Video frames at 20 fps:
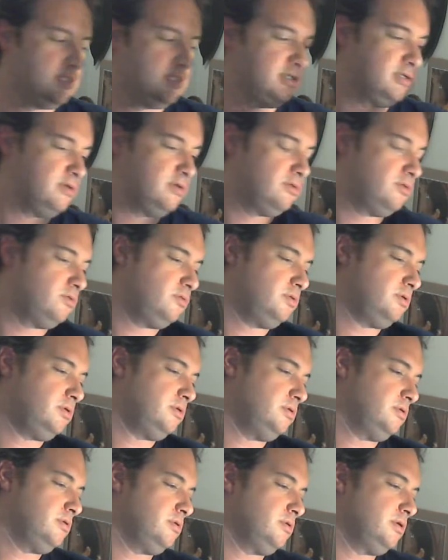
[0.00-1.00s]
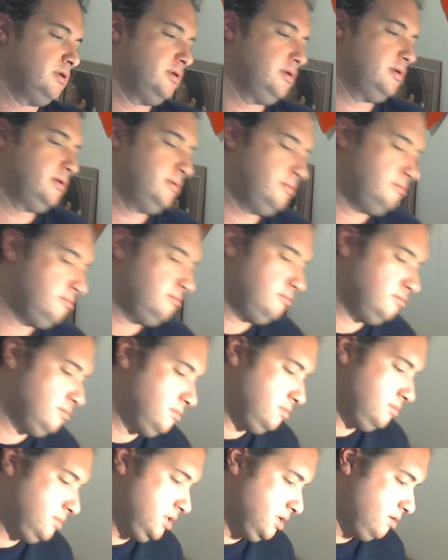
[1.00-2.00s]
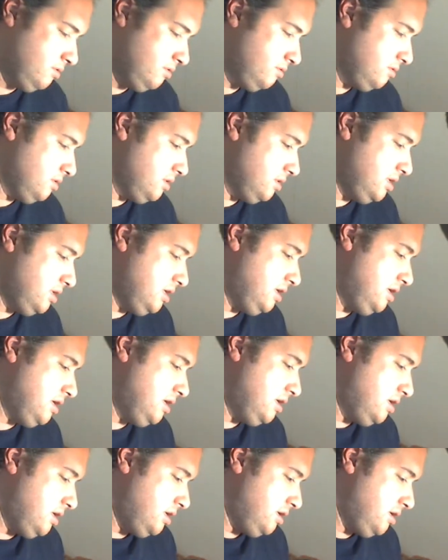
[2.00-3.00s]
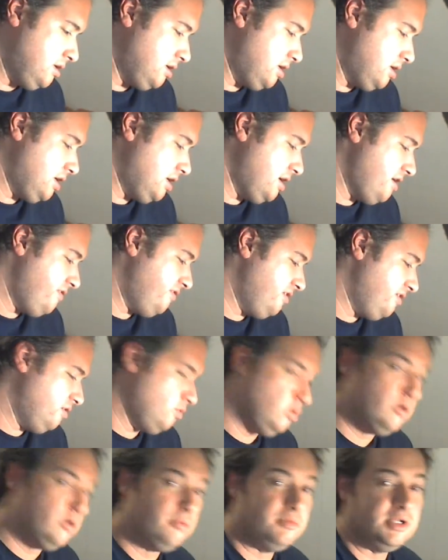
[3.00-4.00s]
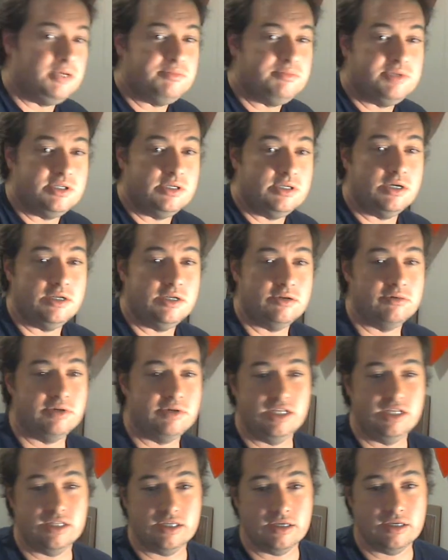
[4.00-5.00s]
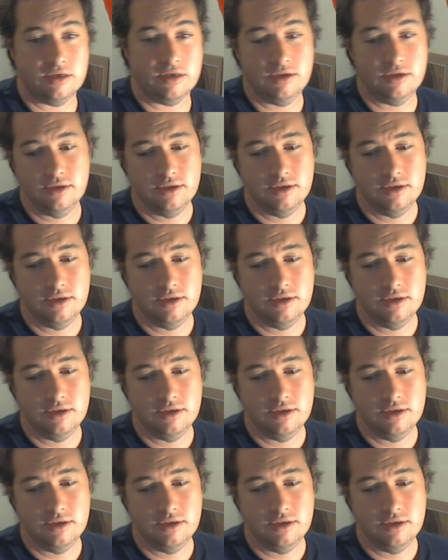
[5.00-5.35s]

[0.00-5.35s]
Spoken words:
So you know, and I haven't even warmed up tonight or anything.